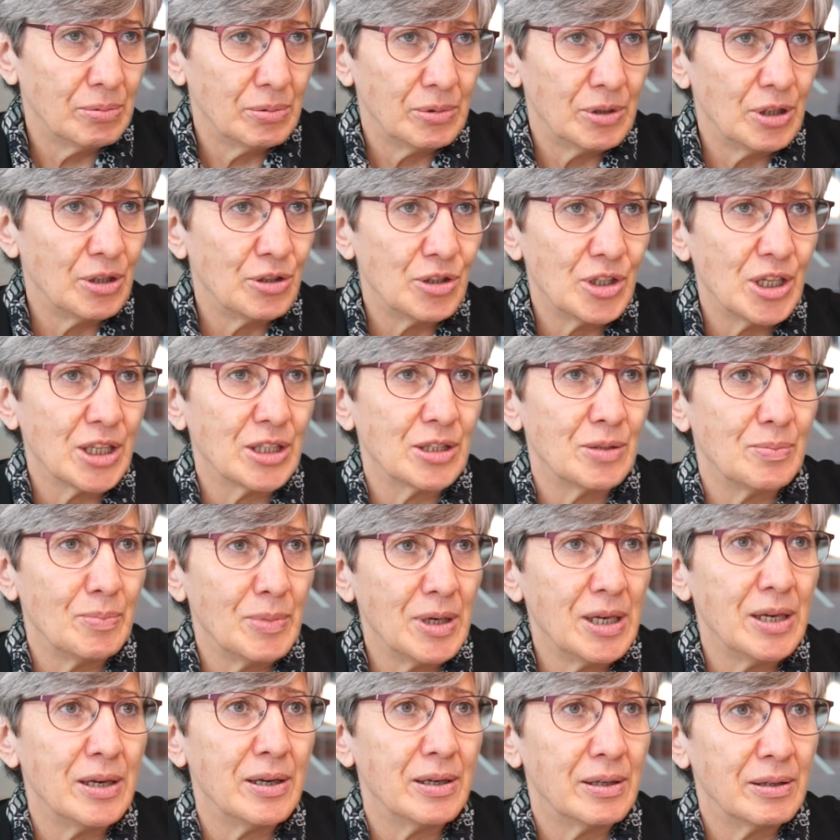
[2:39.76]
than 6
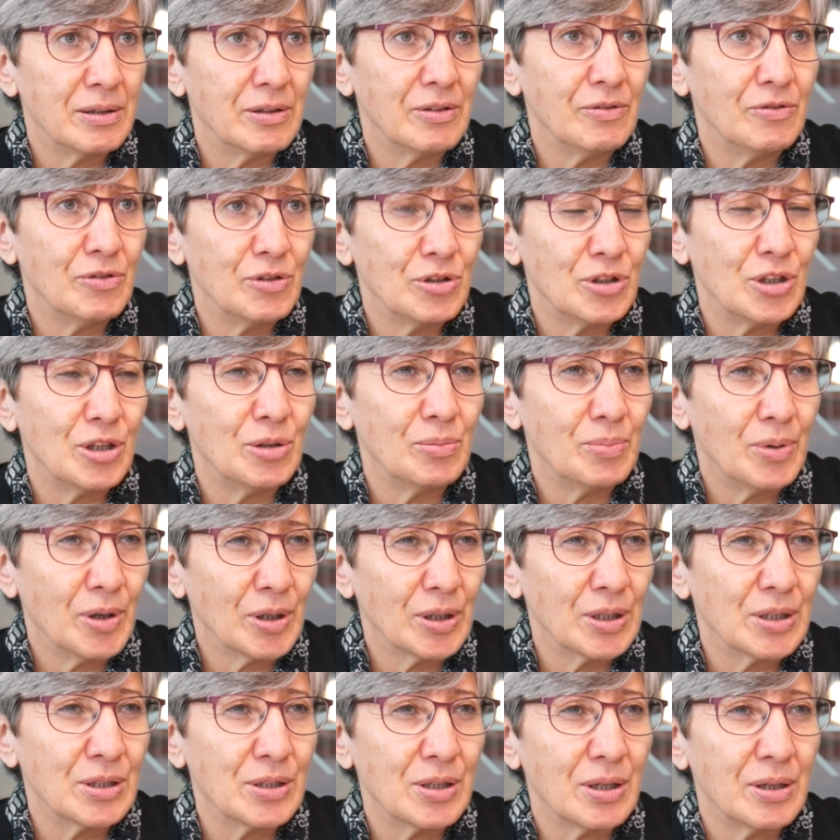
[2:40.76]
million refugees in
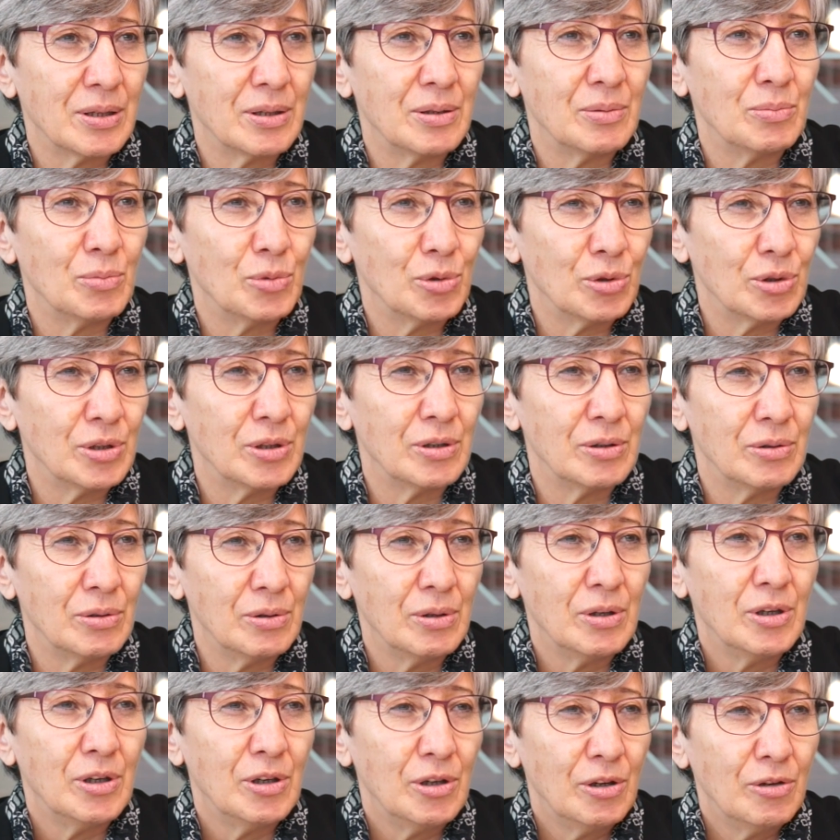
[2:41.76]
Pakistan and more than
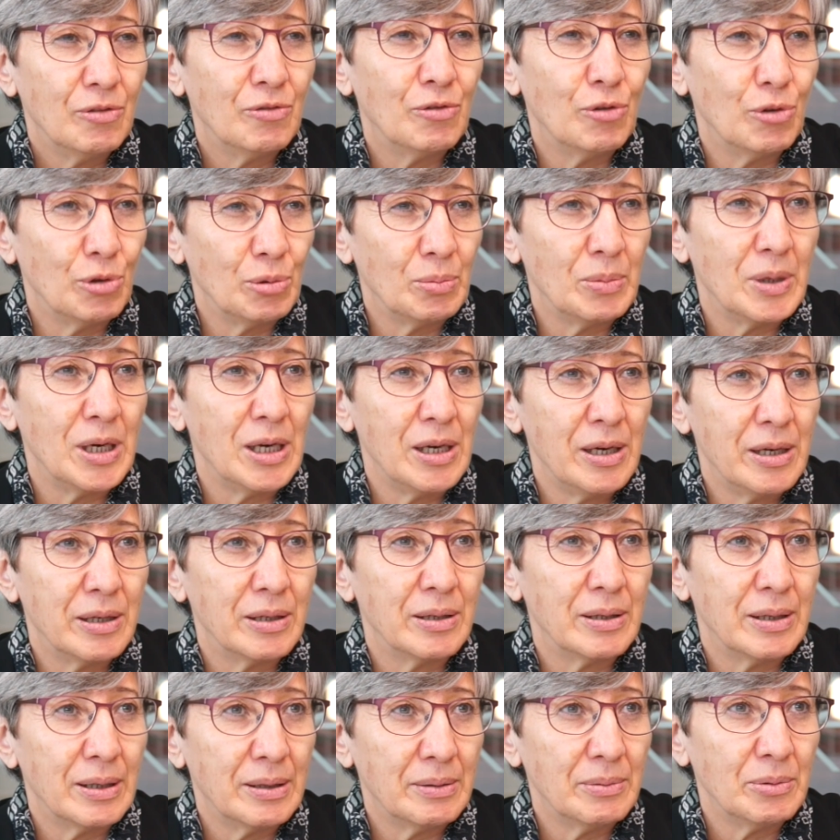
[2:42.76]
4
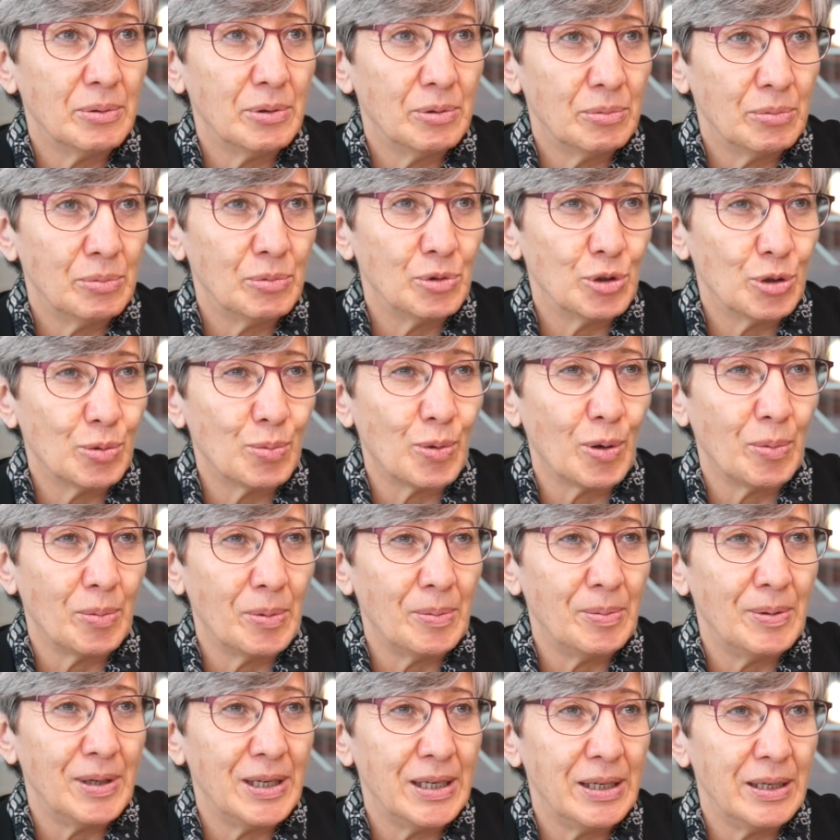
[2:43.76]
million, most
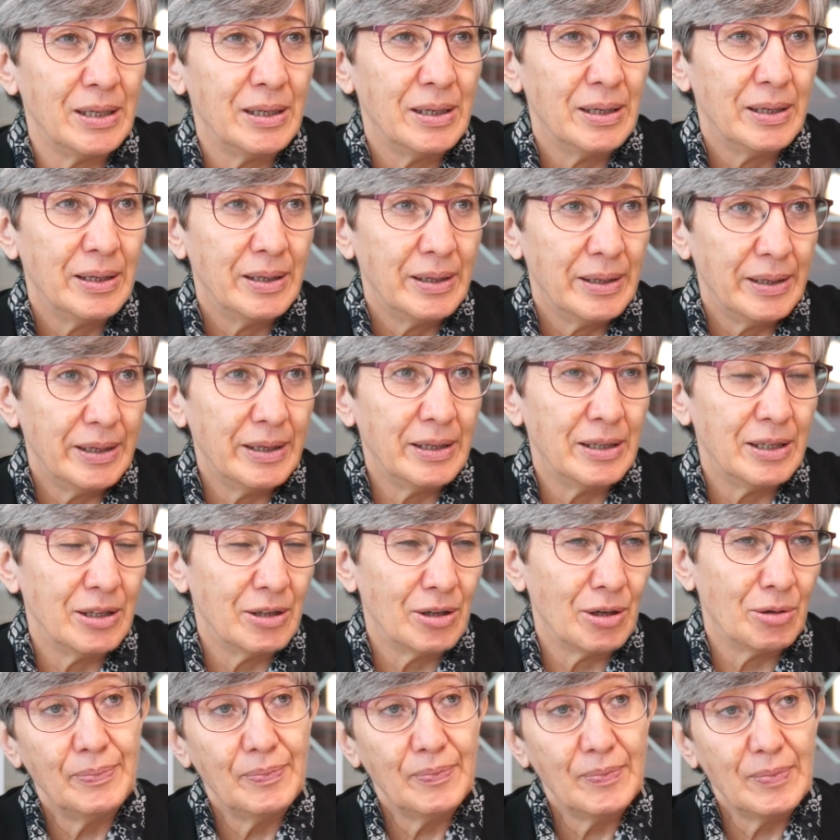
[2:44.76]
probably, in
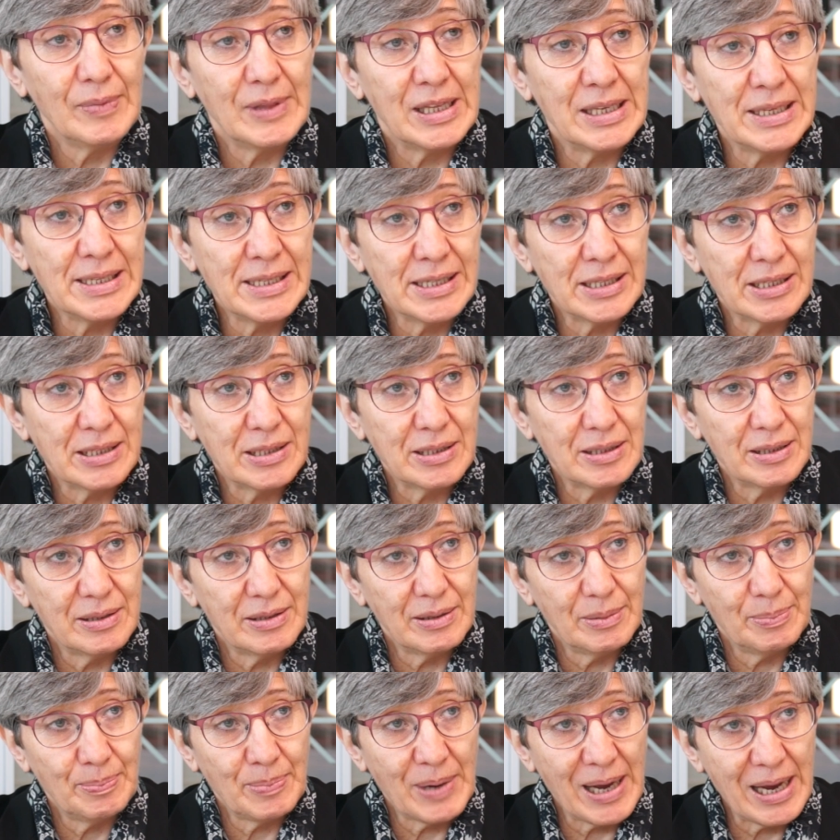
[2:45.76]
Iran. This
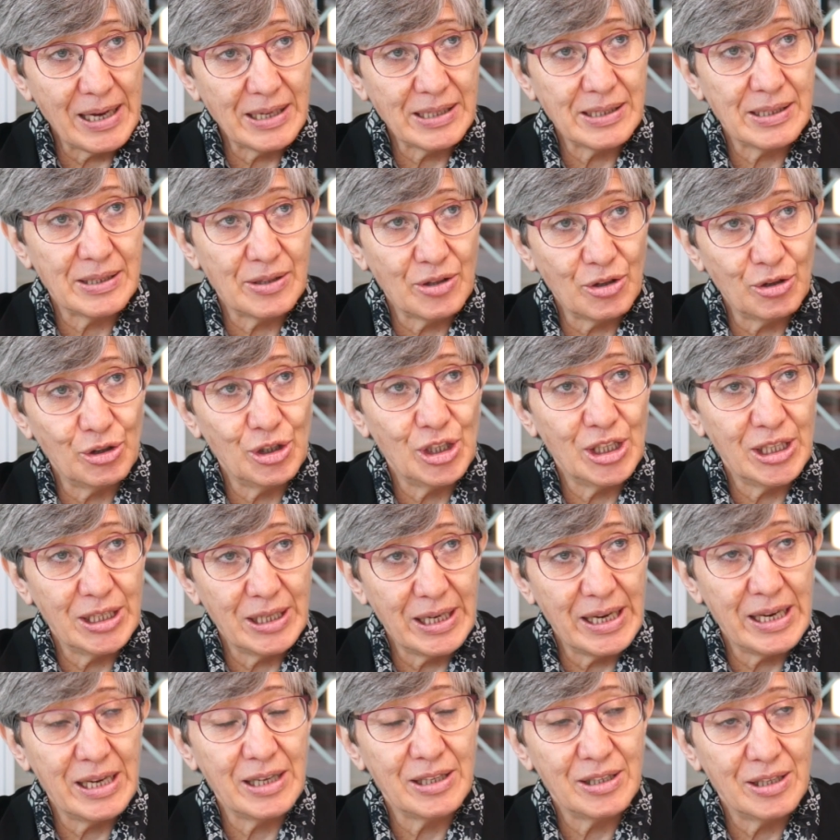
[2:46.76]
past
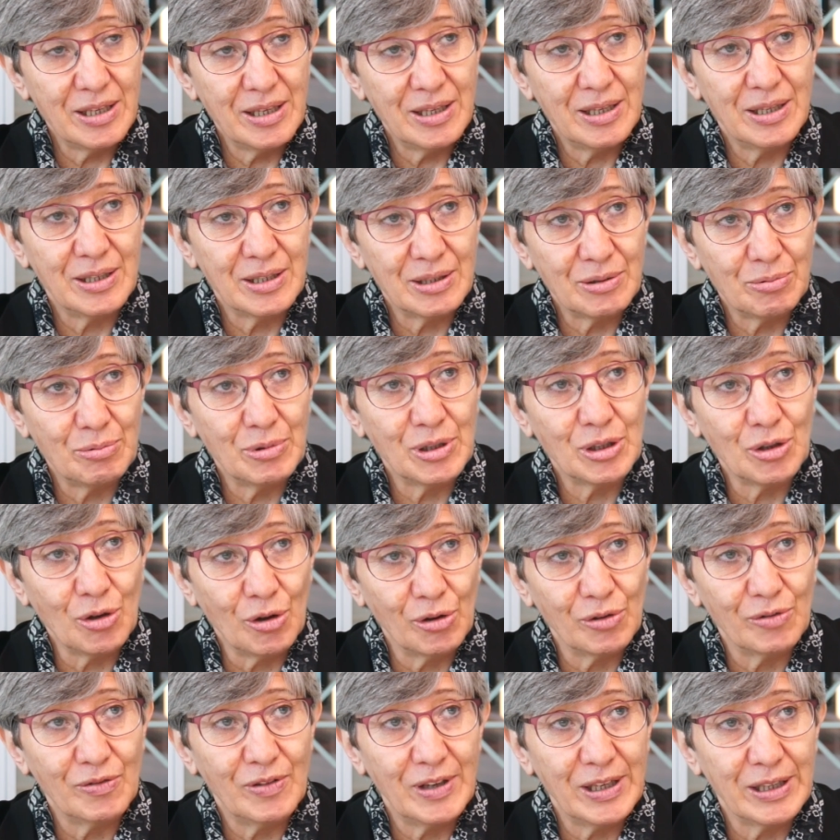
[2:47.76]
38 years with
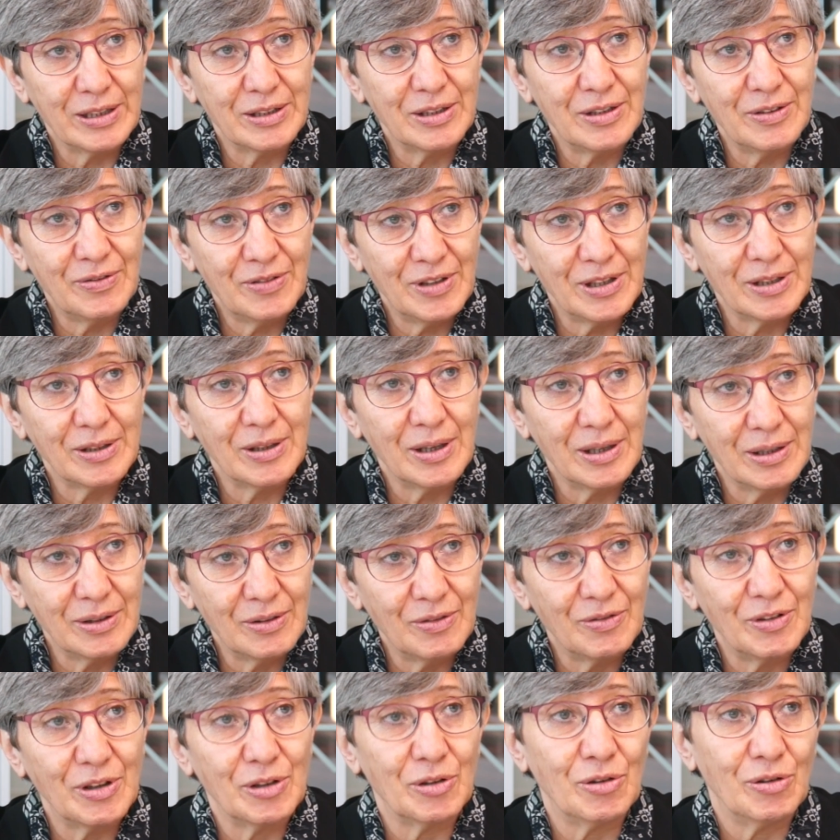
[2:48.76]
conflict, different kind
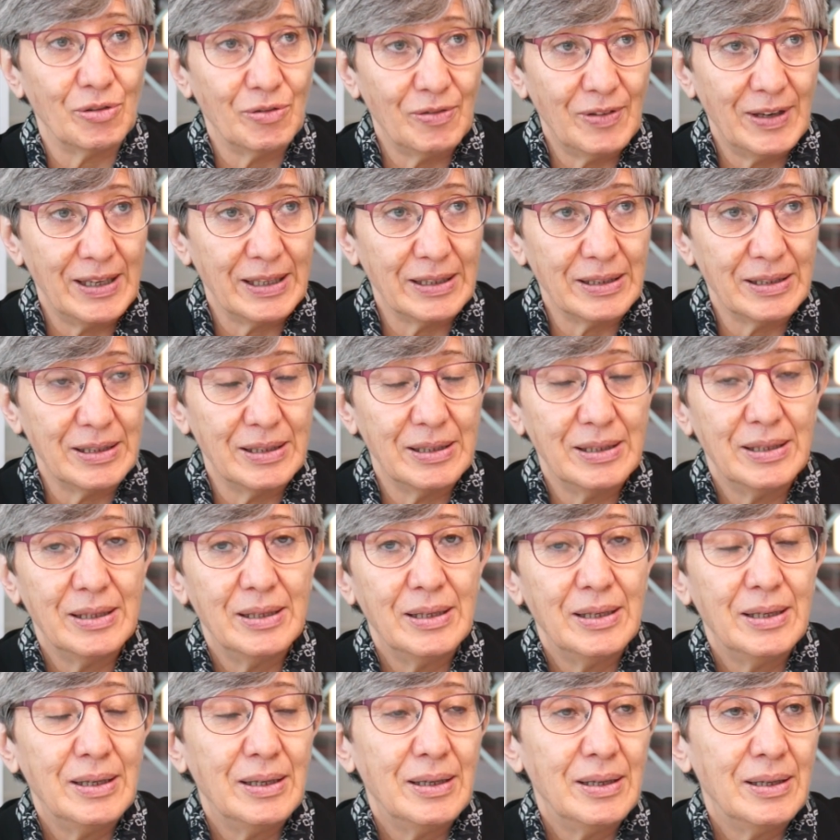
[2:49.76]
of a conflict,
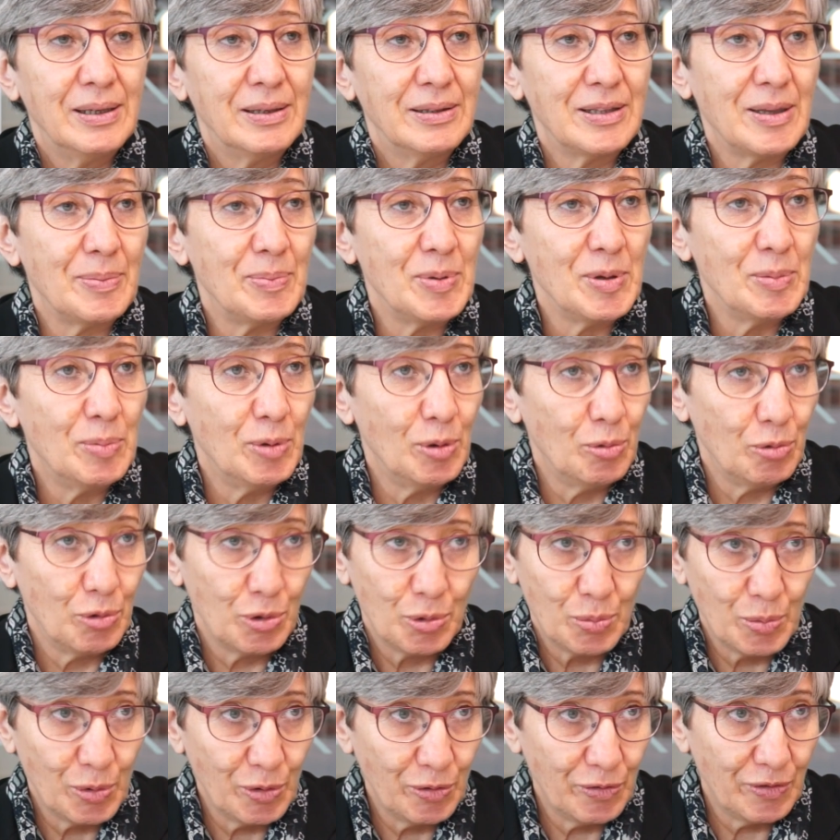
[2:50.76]
the people
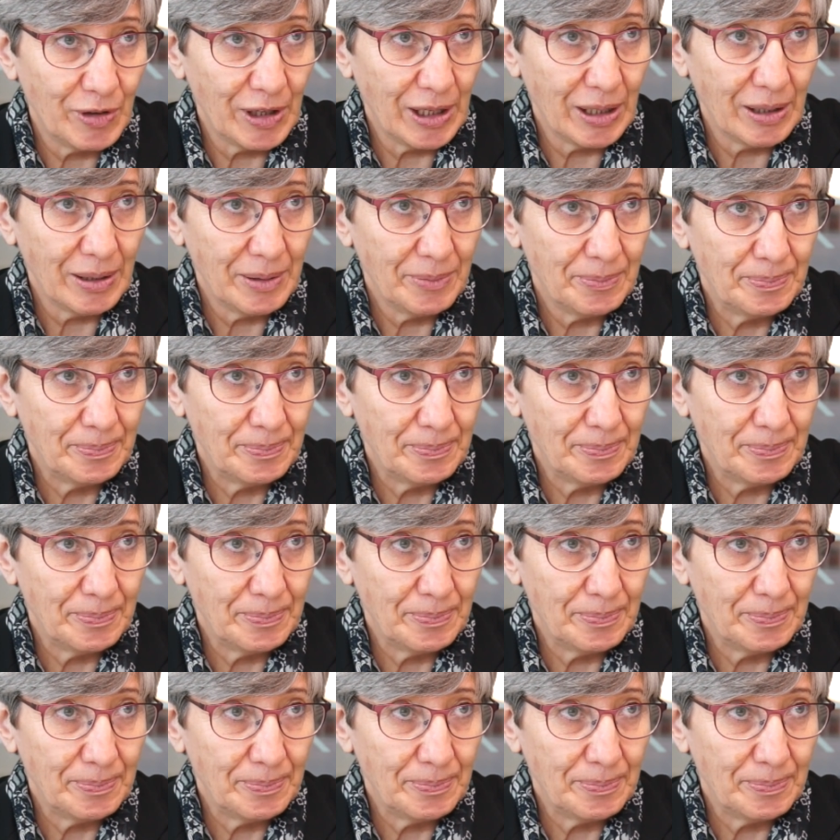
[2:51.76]
were moving.